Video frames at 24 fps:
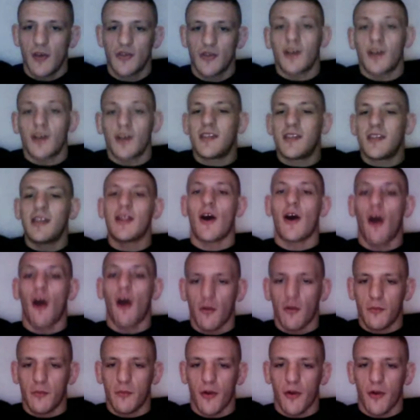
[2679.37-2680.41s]
So I did the
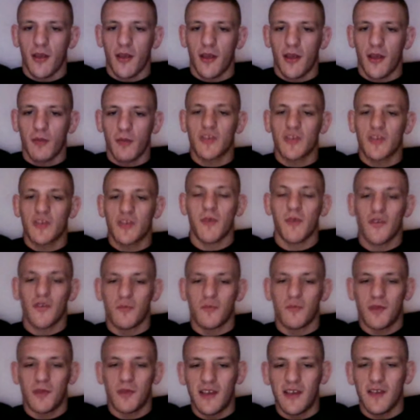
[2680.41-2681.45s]
hard part, and what's supposed to
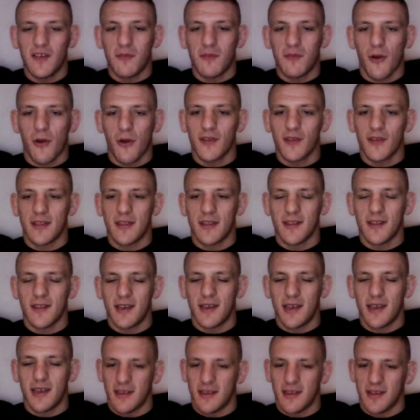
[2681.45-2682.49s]
be the easy part,
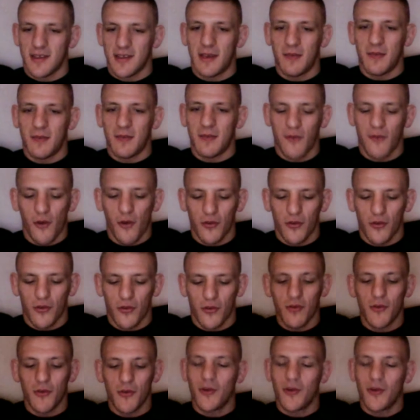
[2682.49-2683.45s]
it keeps falling through.